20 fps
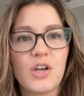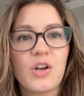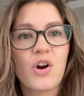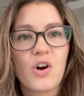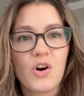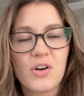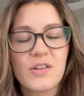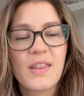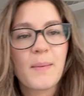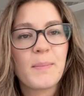
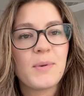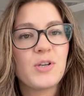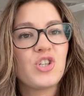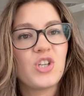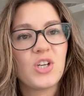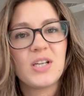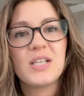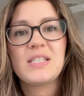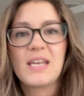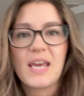hurt them and
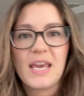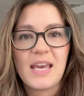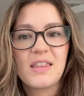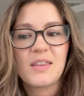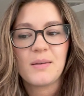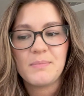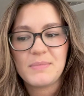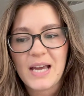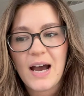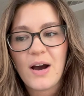she could take
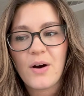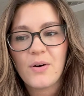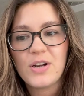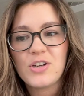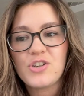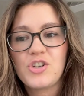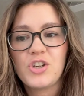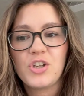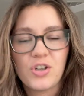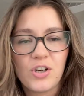them down
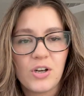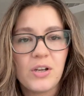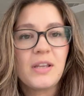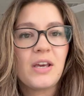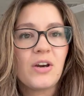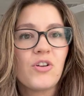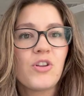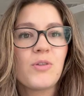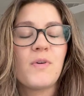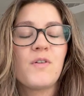and she could
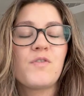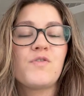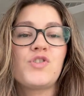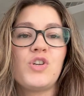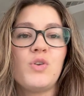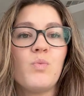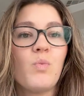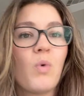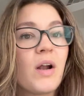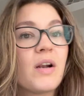kill them if
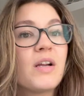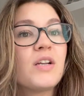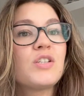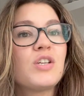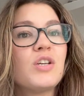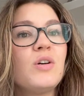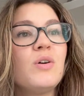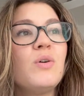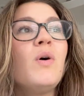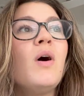she wanted
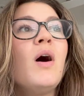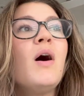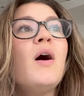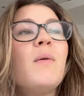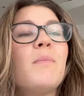to,